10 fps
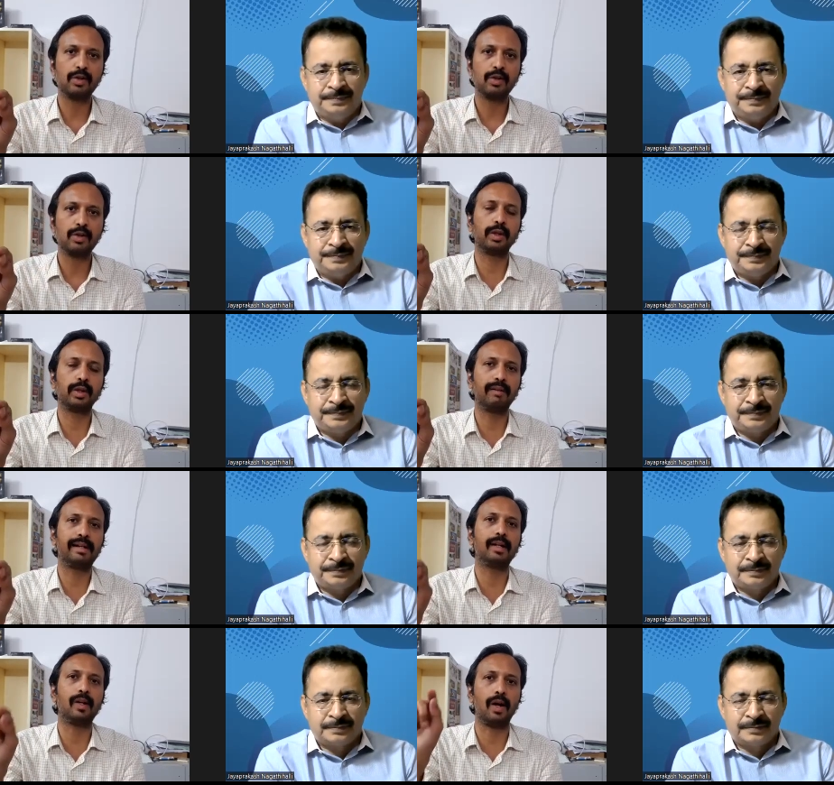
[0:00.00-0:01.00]
Speaker 1: so that you will get
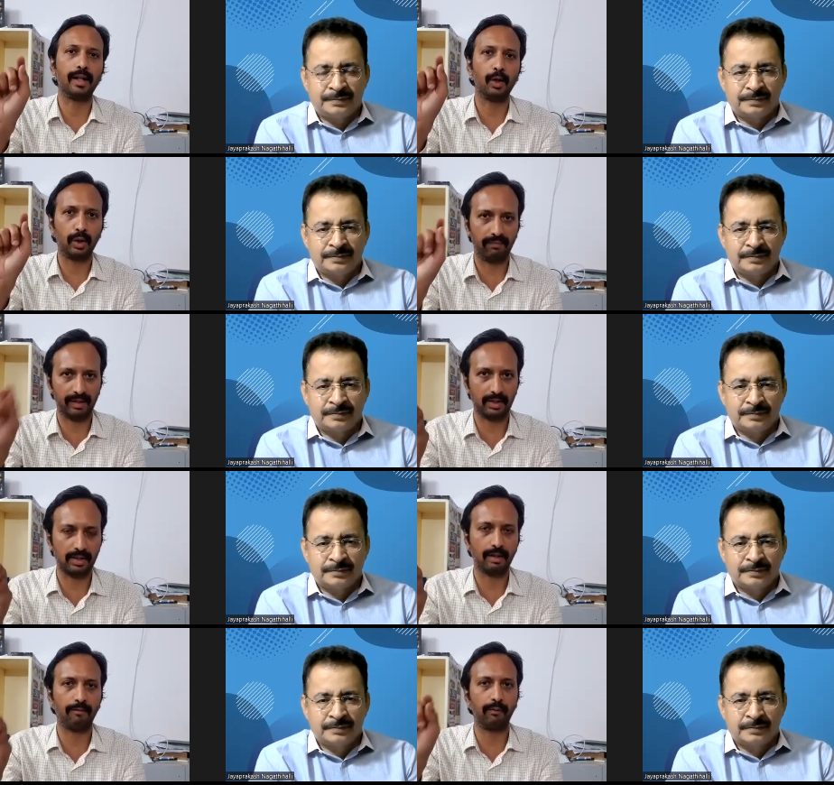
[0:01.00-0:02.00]
all the notification
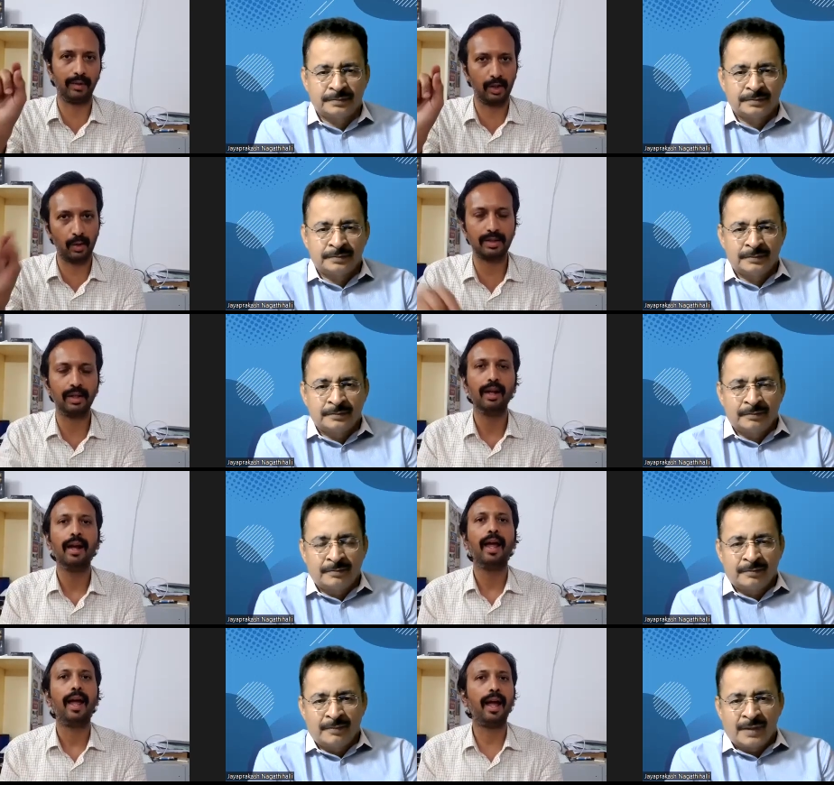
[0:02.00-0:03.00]
of videos
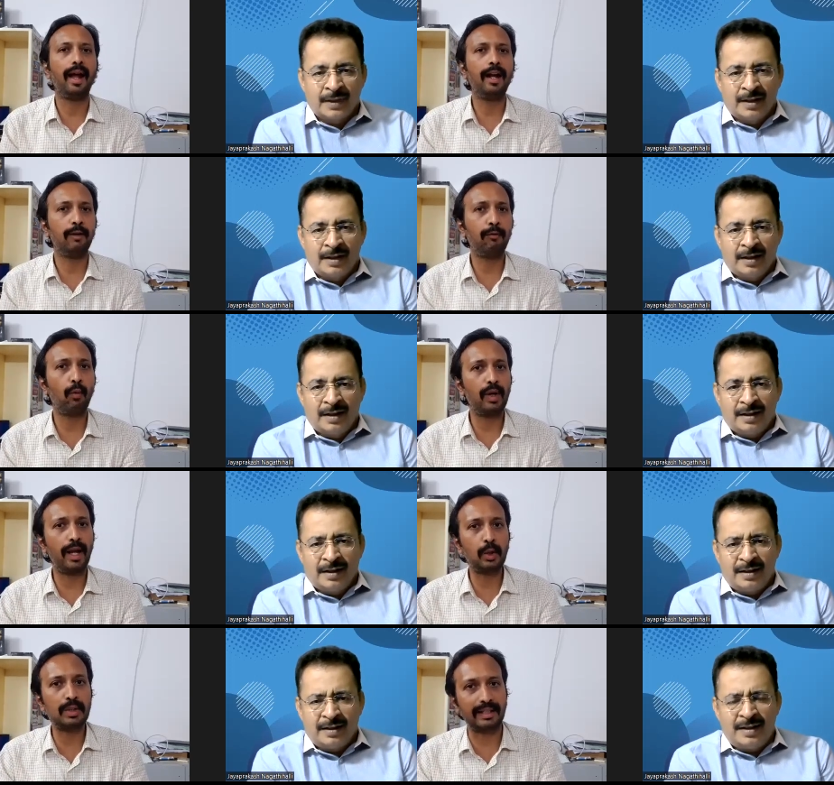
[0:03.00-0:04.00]
and if you would like
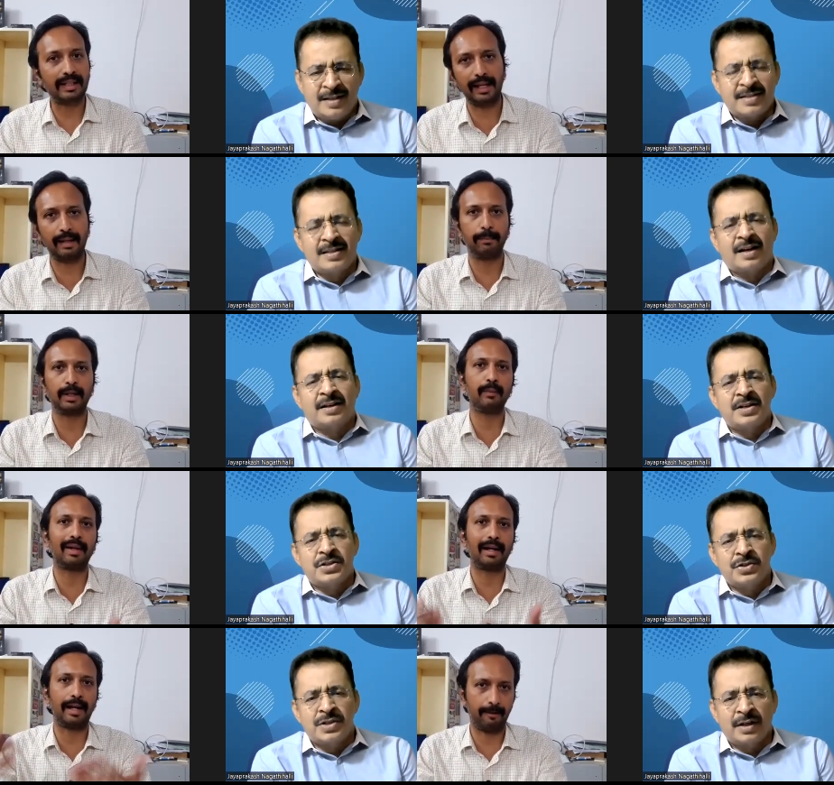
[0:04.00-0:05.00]
to scale yes up, dr
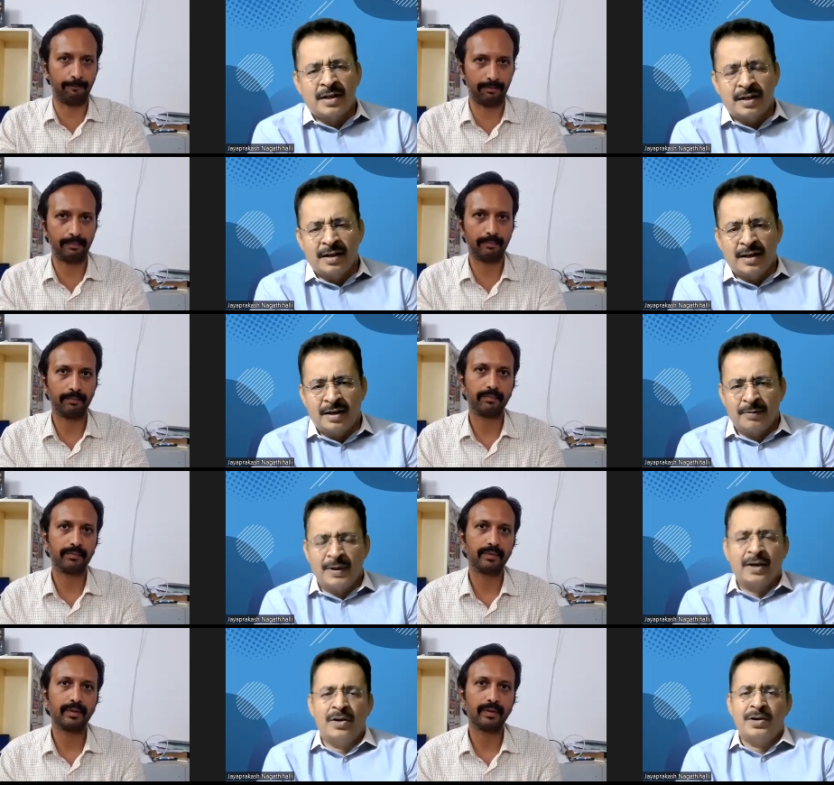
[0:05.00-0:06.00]
Speaker 2: Shivashankar,
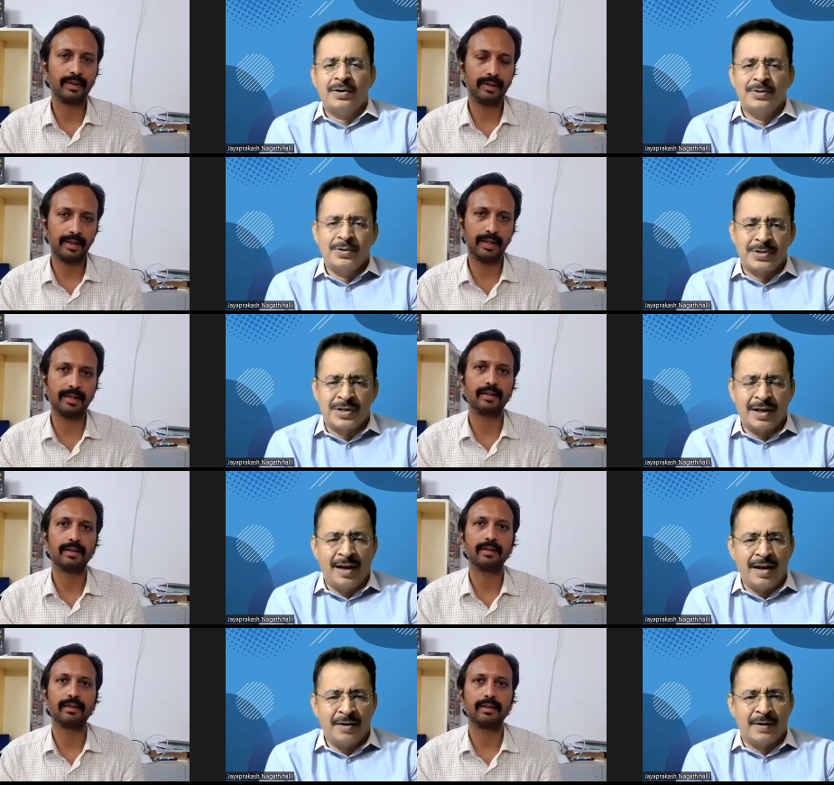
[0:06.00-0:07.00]
why can't you
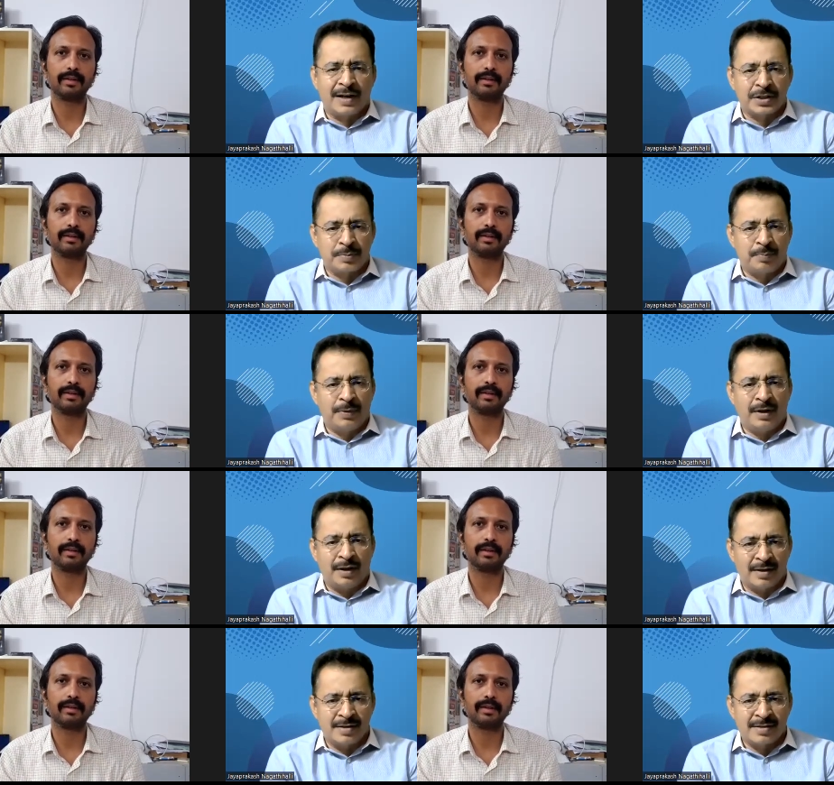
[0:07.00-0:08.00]
share your
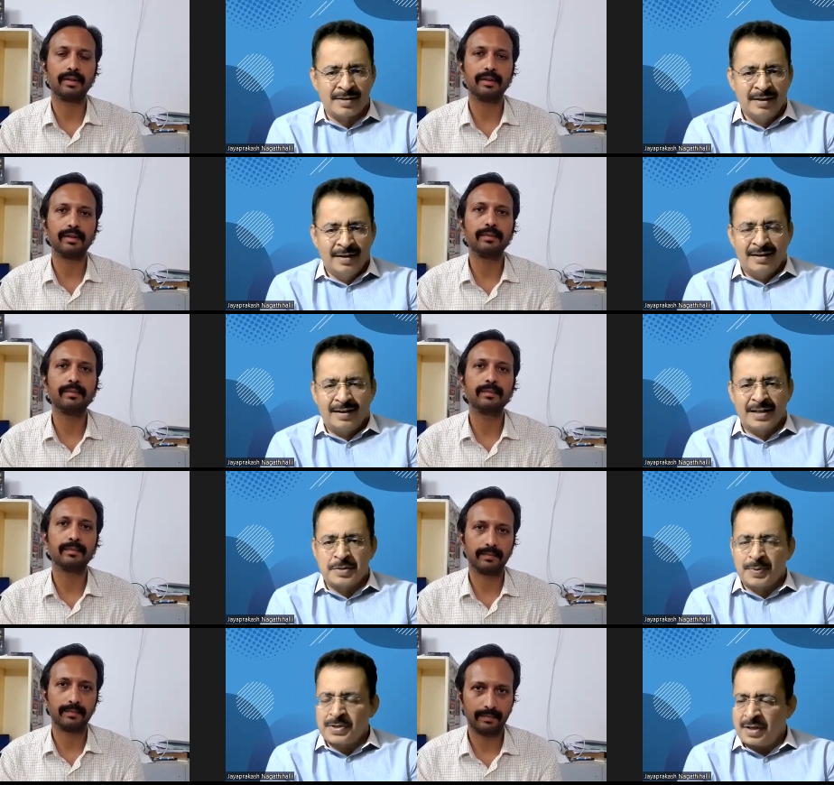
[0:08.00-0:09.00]
experience
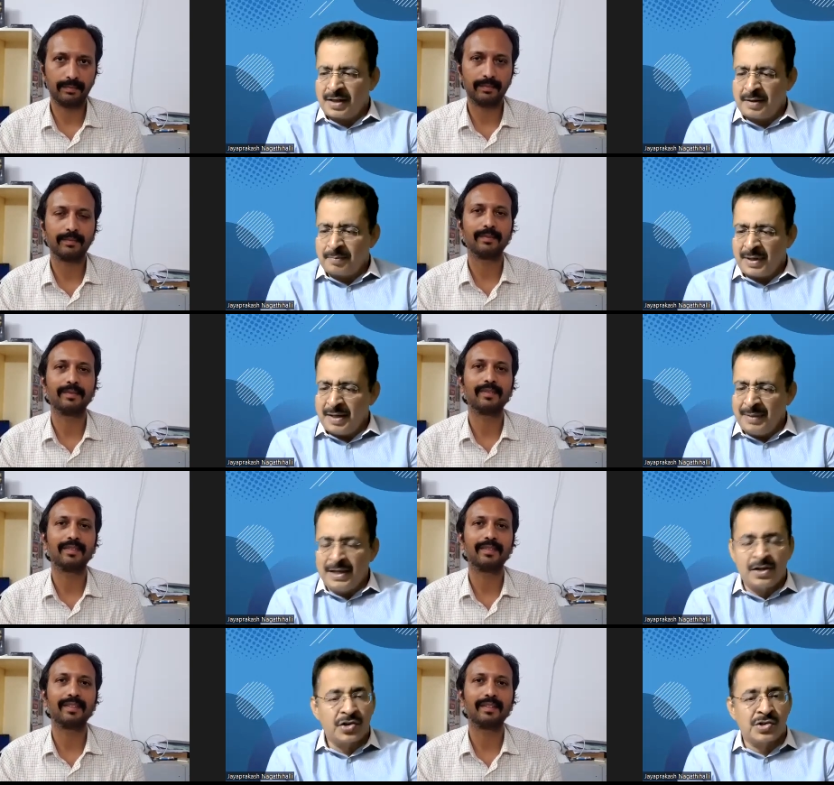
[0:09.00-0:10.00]
especially my
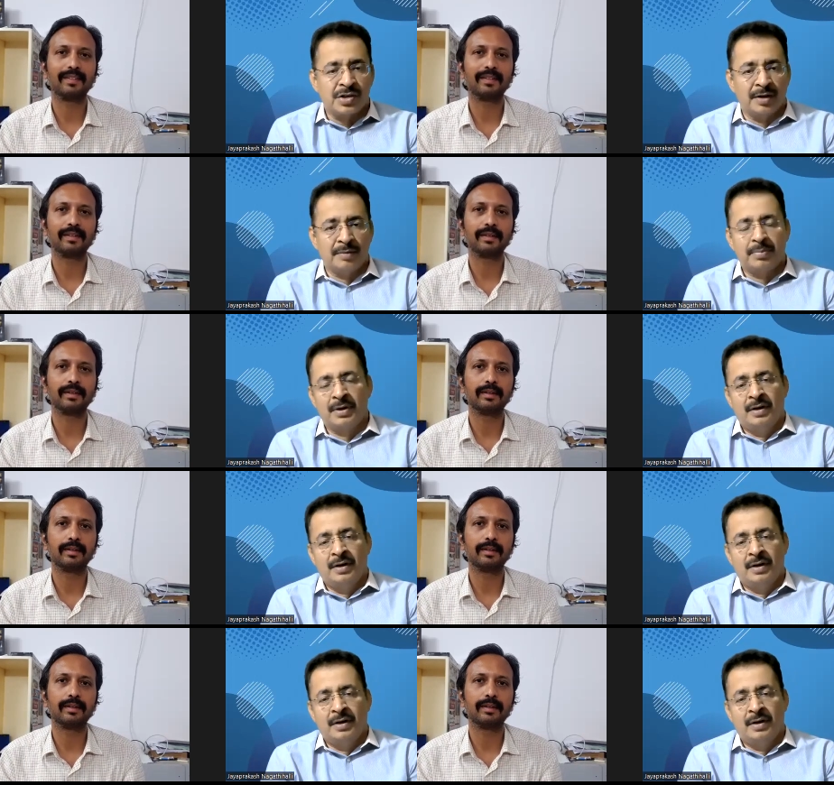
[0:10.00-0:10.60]
mentorship